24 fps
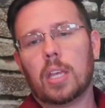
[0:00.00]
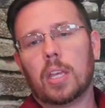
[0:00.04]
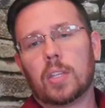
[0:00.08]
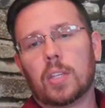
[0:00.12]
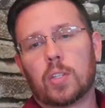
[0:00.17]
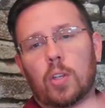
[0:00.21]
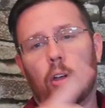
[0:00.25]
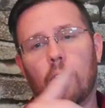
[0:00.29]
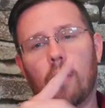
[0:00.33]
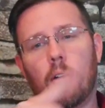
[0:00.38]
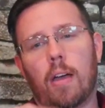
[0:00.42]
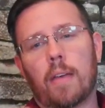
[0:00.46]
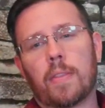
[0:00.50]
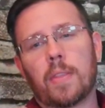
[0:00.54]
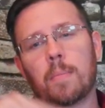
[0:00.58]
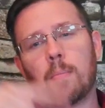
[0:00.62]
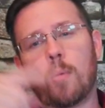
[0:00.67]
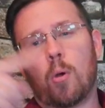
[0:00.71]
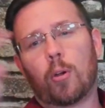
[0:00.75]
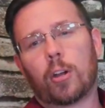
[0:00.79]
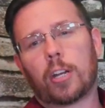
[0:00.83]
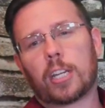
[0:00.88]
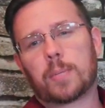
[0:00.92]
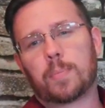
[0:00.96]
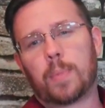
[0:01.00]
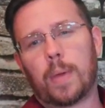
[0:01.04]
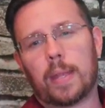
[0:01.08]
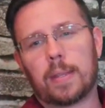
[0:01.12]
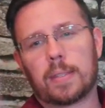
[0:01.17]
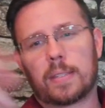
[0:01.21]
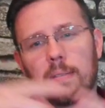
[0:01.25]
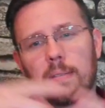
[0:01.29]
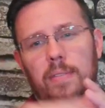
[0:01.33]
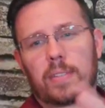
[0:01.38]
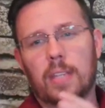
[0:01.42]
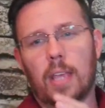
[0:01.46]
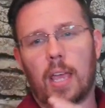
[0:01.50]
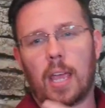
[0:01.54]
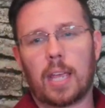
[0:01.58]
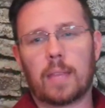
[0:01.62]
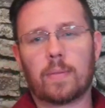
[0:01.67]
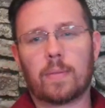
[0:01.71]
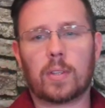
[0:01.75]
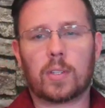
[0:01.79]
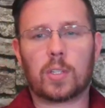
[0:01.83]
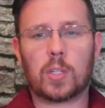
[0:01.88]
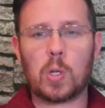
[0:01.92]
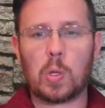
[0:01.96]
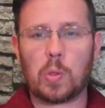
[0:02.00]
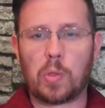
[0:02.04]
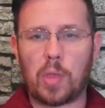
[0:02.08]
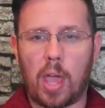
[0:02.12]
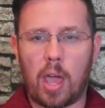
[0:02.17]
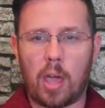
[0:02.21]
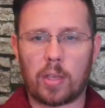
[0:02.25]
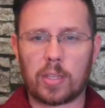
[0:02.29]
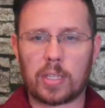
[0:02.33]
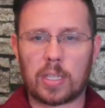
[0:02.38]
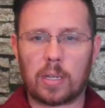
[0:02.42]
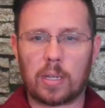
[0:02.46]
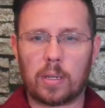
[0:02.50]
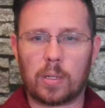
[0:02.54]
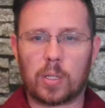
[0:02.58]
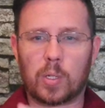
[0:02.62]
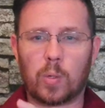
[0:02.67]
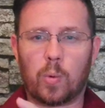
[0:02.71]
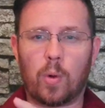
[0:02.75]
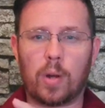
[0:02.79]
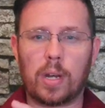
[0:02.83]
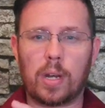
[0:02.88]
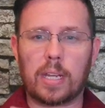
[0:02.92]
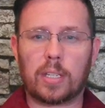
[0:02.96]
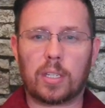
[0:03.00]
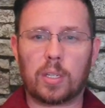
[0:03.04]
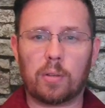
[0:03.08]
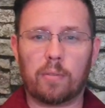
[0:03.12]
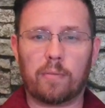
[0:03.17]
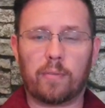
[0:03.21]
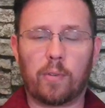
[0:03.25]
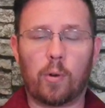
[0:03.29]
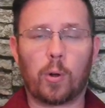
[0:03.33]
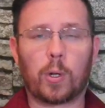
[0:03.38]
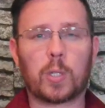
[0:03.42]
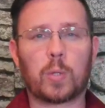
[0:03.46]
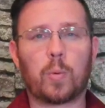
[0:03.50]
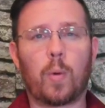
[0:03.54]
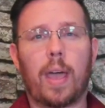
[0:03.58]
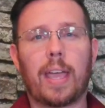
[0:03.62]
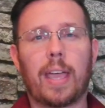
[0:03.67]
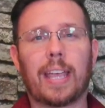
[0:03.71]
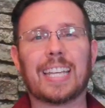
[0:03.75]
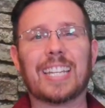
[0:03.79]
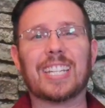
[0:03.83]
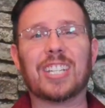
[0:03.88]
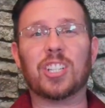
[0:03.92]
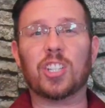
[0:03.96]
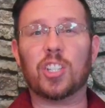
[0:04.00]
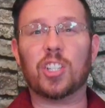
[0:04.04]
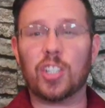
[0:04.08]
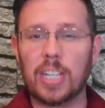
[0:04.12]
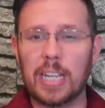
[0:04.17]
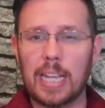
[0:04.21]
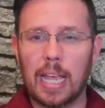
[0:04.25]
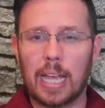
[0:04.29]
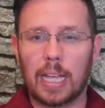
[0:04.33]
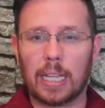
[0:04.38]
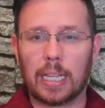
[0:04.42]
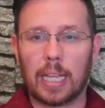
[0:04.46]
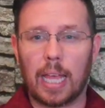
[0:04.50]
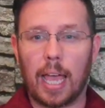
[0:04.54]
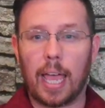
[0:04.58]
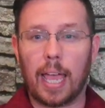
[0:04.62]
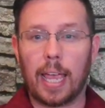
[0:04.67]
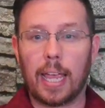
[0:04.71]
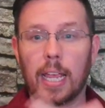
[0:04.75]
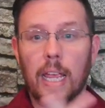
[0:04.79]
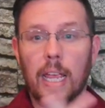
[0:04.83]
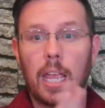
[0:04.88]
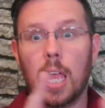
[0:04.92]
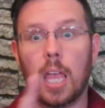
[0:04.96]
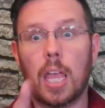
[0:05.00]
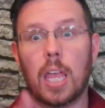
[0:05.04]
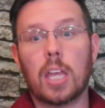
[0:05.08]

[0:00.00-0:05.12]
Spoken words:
So on the more expensive side, the 2022 Volkswagen GLI